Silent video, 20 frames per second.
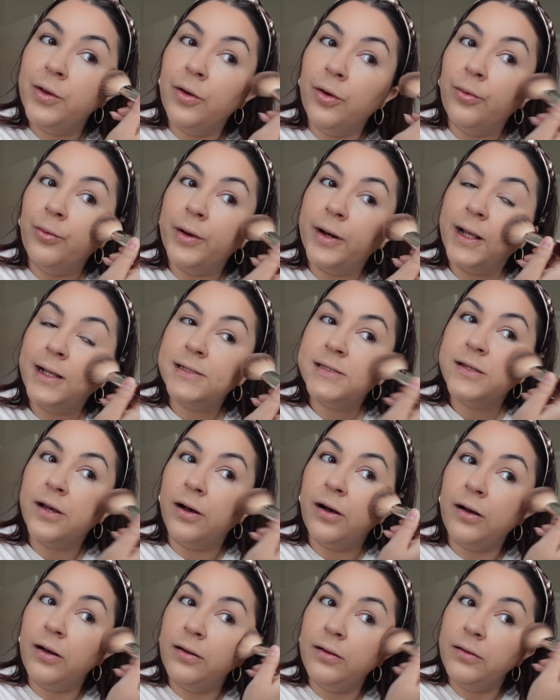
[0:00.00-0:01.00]
When I
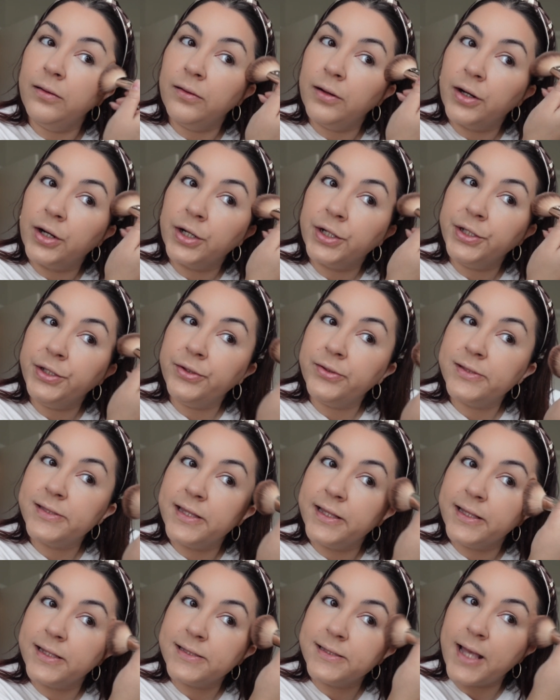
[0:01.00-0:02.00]
saw her use
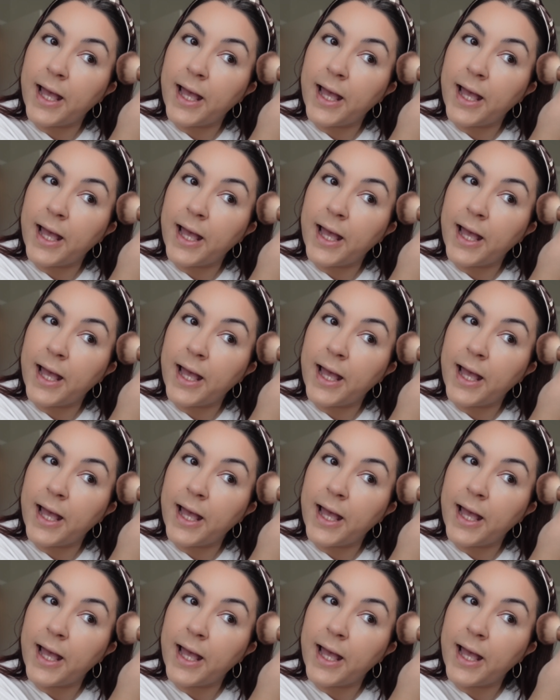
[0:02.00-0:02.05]
this